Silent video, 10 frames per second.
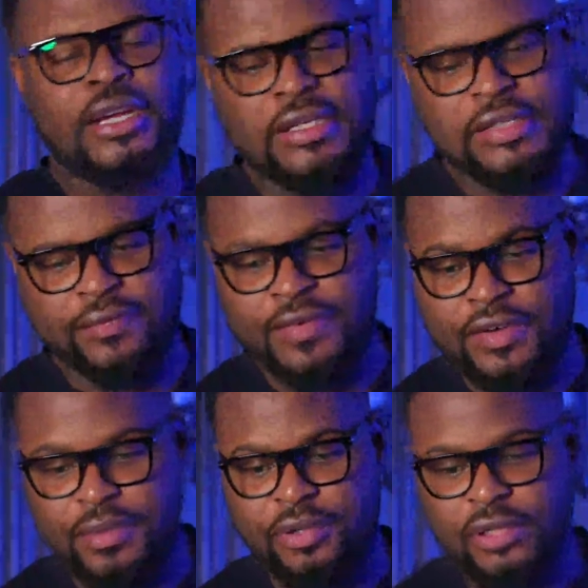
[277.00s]
All right,
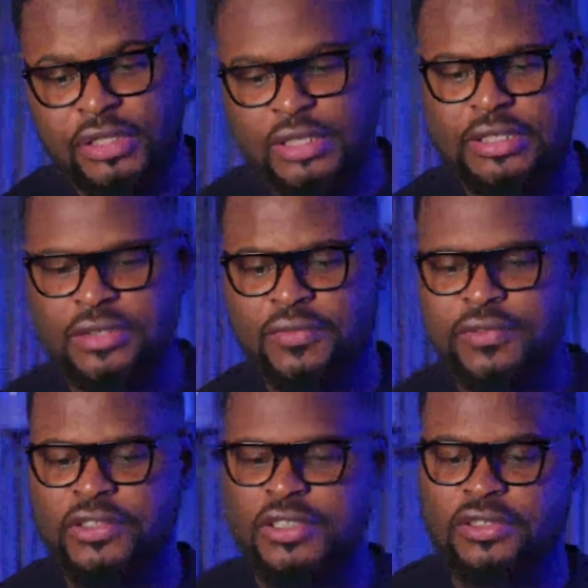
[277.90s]
it's very important.
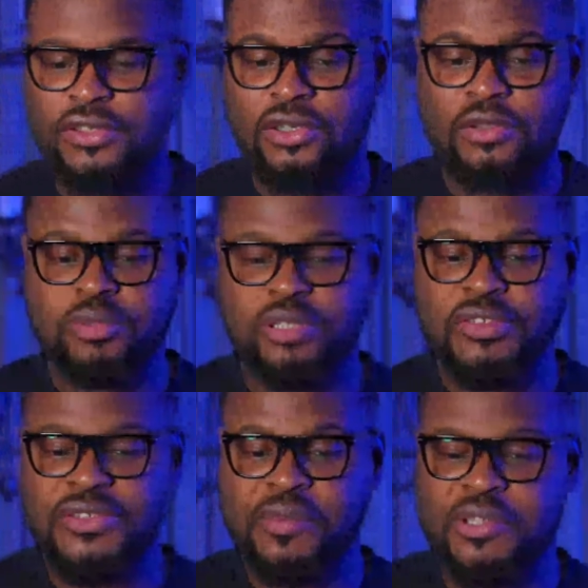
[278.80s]
And then, of course, the
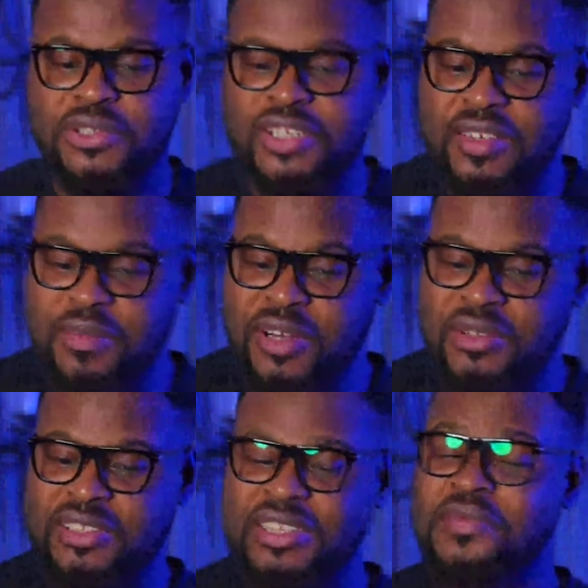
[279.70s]
third book is going to be
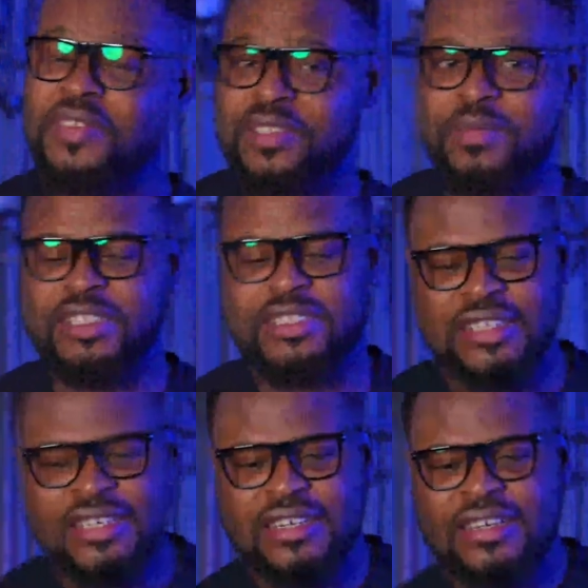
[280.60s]
talking about
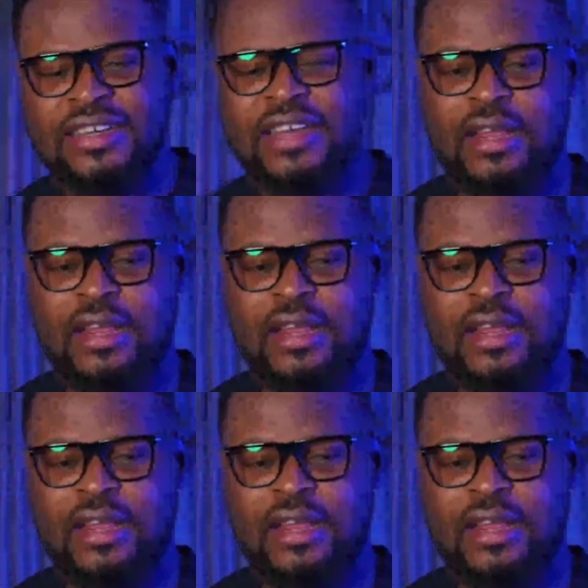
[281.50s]
investment.